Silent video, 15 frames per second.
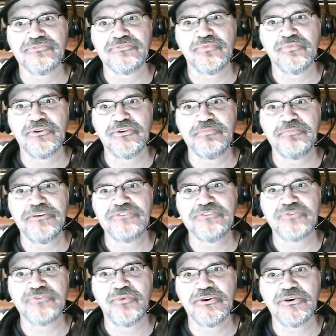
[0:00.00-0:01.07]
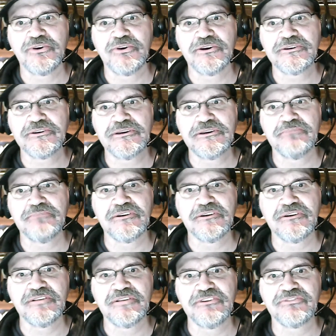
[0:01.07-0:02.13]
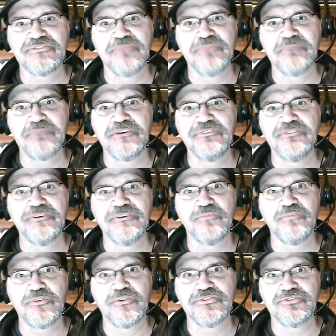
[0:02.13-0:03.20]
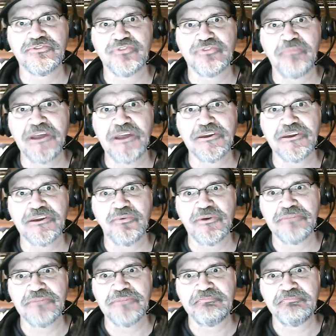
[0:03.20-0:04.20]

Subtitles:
a real piece of work, and my earliest memory of him was a traumatic one.